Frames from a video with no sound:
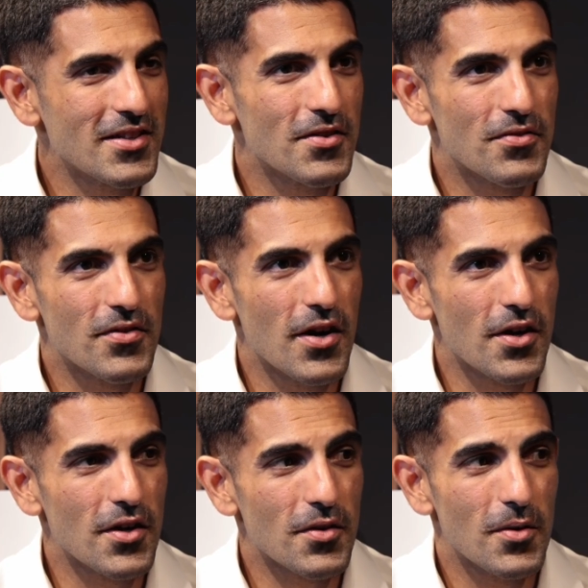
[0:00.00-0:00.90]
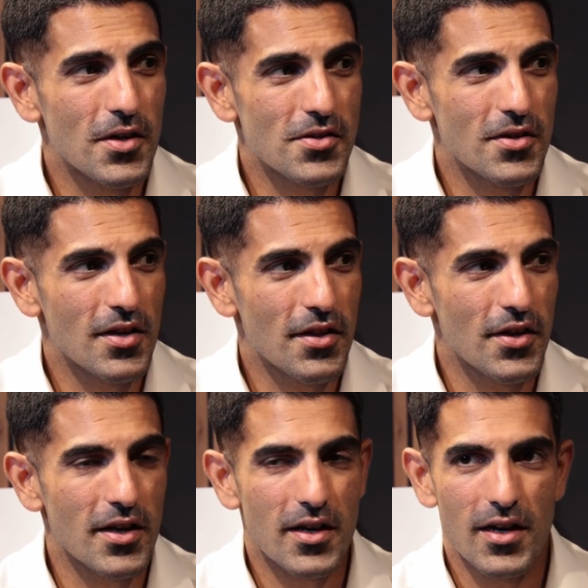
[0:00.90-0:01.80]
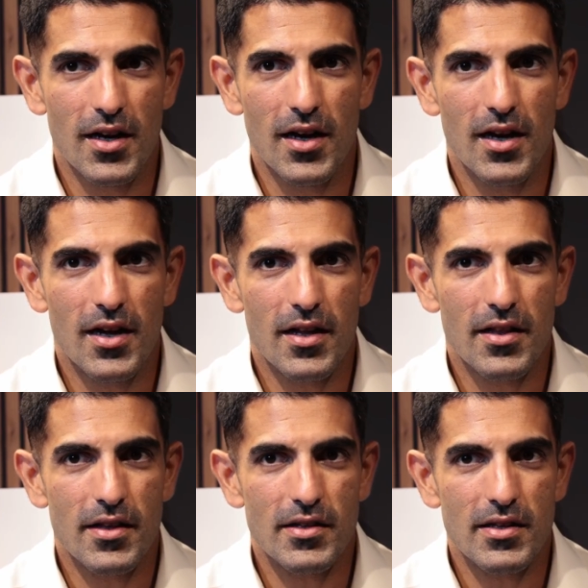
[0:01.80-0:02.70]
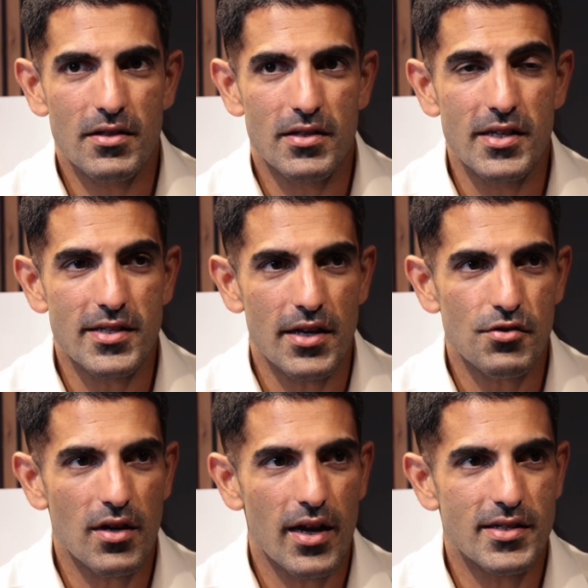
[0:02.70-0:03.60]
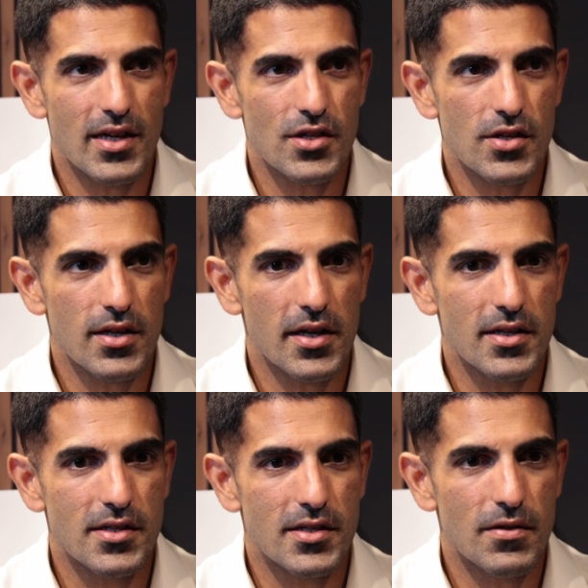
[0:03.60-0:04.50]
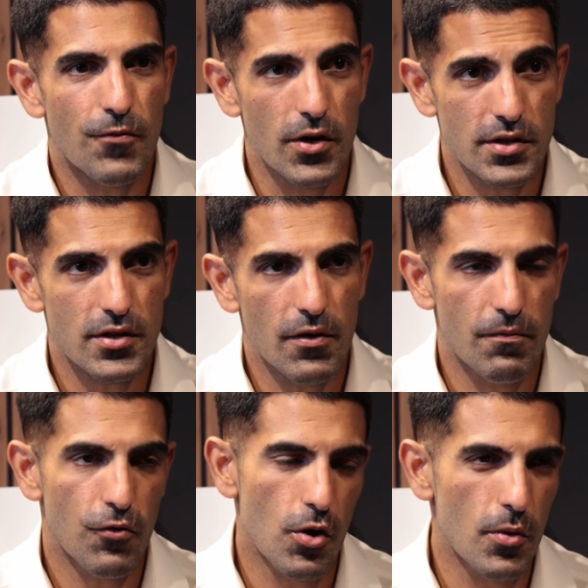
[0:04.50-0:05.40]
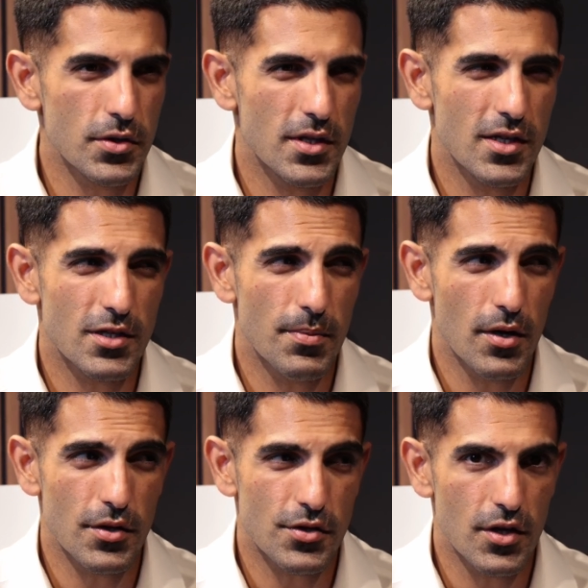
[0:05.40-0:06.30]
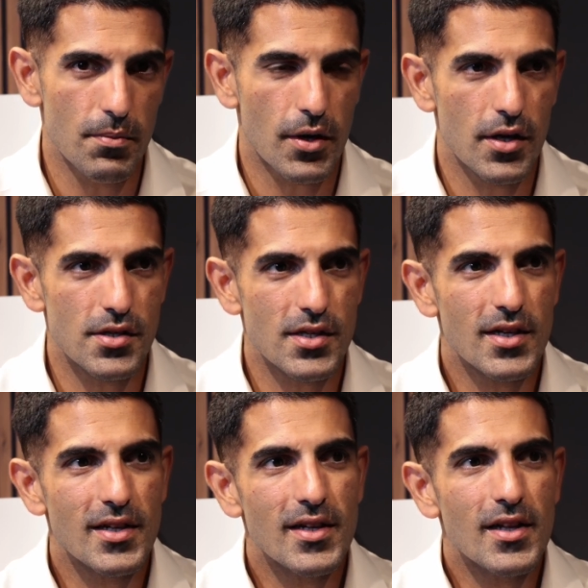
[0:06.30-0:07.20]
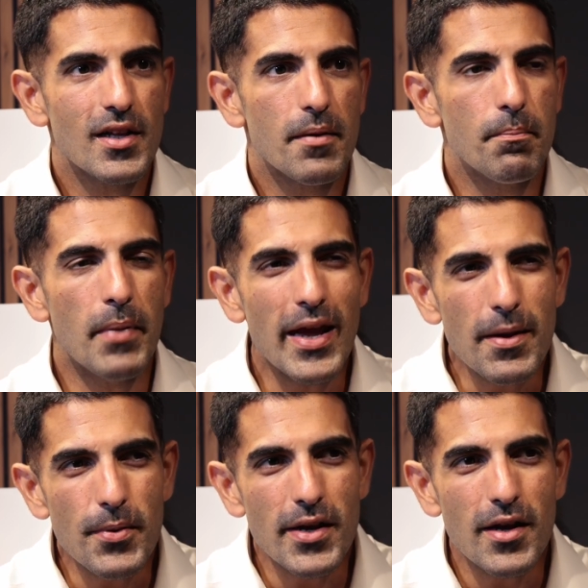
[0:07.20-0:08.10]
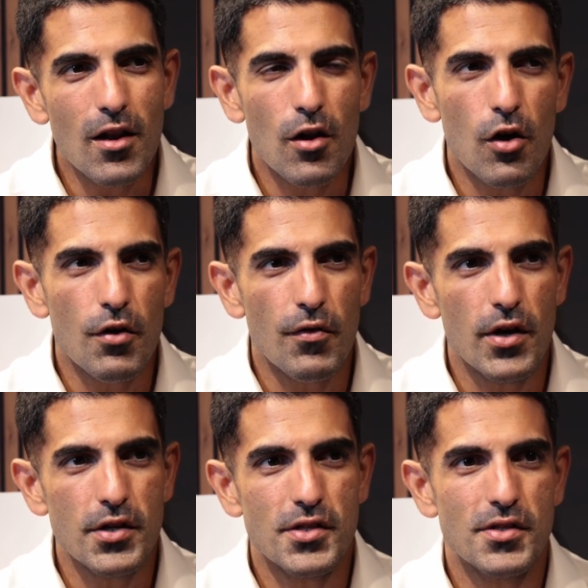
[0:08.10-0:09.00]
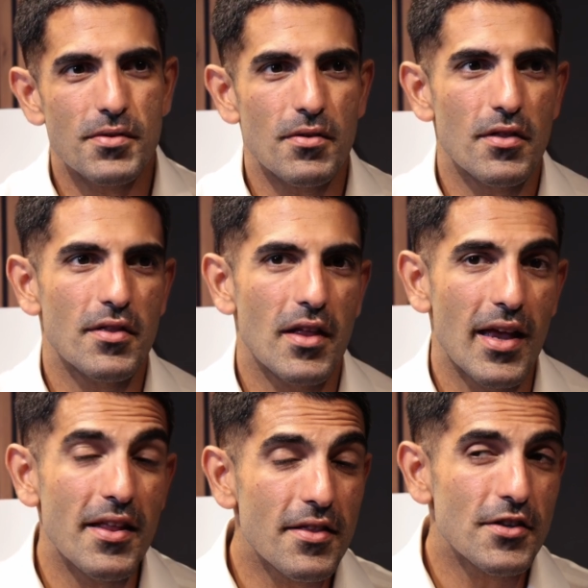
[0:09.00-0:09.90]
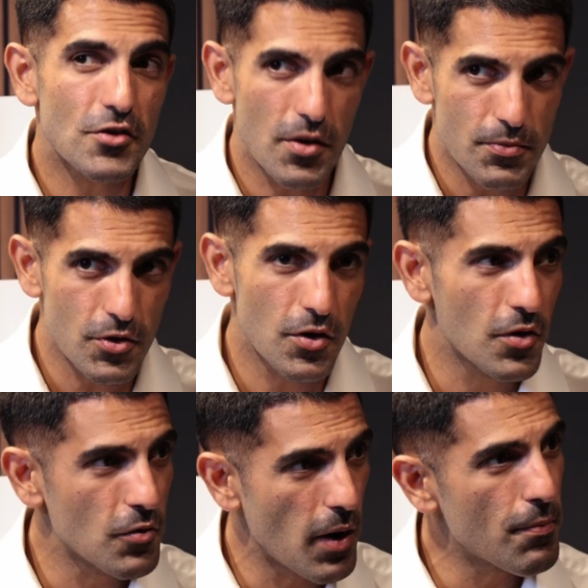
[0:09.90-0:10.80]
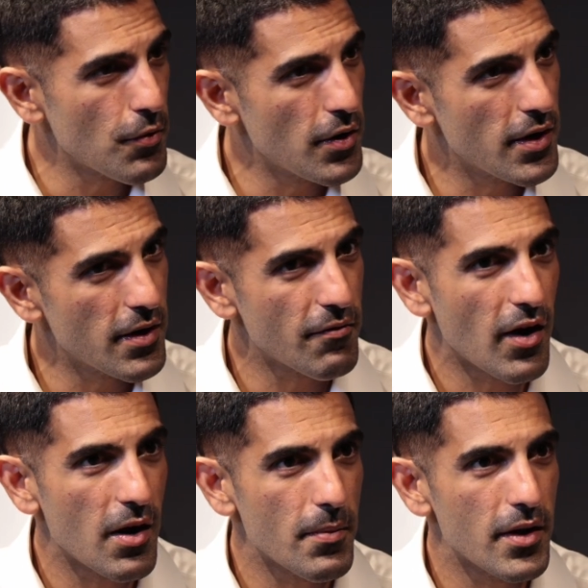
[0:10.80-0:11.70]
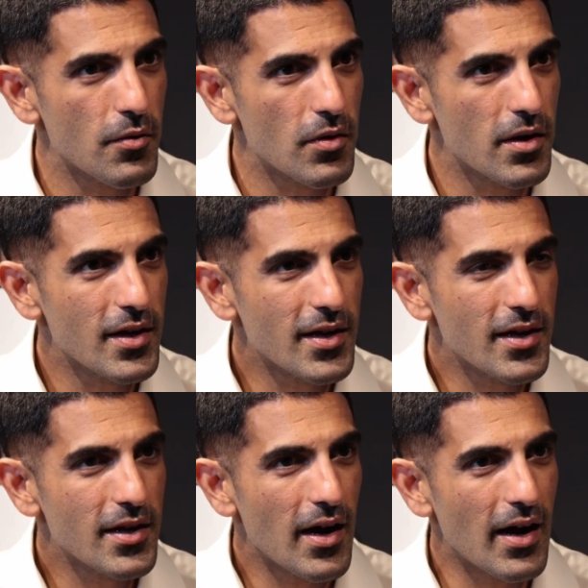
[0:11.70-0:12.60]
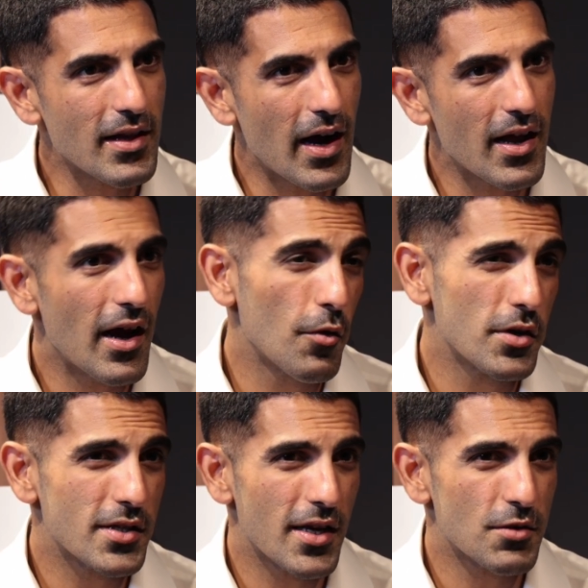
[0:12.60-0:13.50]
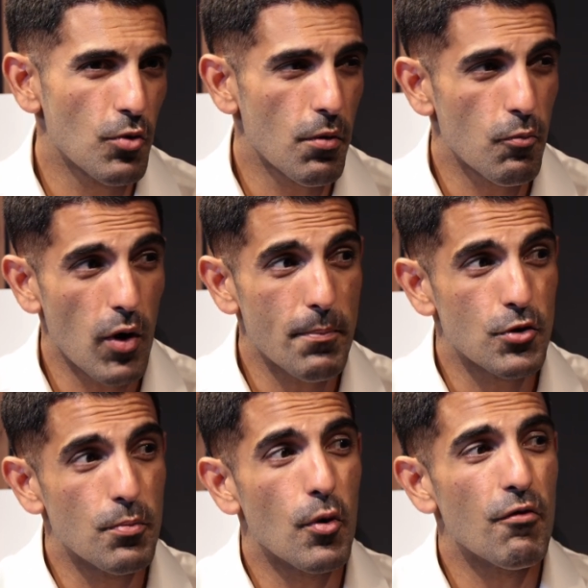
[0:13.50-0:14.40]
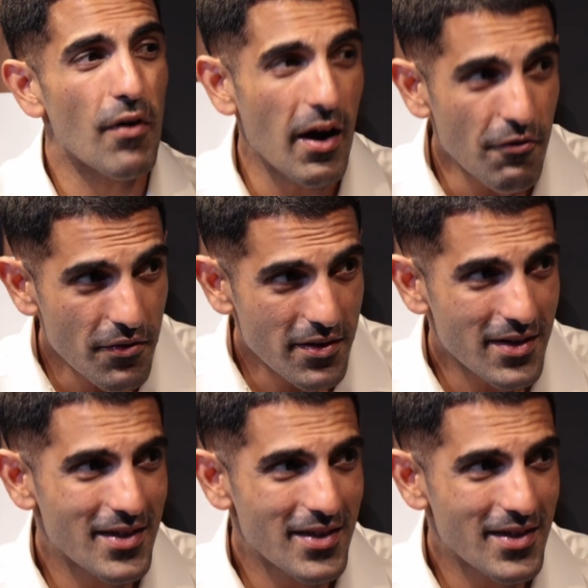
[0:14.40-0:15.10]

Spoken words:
That's a very good question. I think decentralization is first and foremost, it needs to be understood because maybe a lot of us in this crypto Web3 environment, I always say it's more Web 2.5.